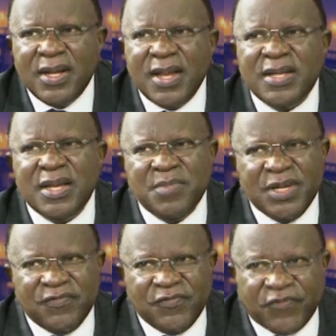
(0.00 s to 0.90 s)
Let them
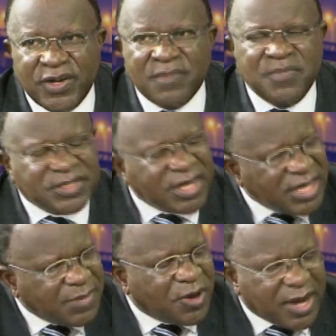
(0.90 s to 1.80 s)
be given free.
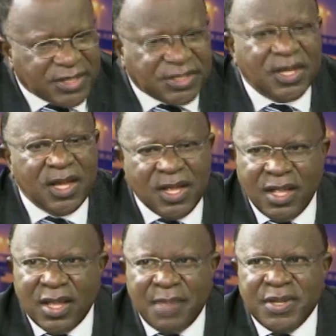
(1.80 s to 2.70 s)
Mr. Tibor Nagy,
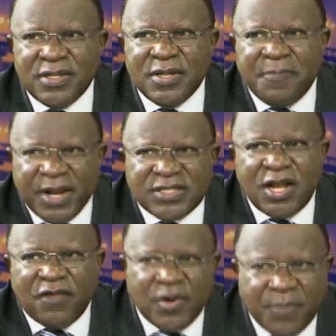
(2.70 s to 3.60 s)
I mean, the
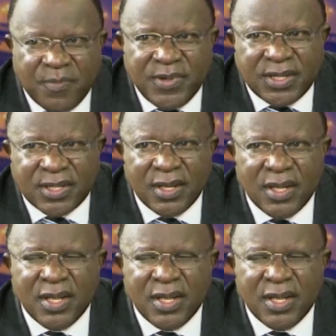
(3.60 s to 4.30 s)
President of the Republic,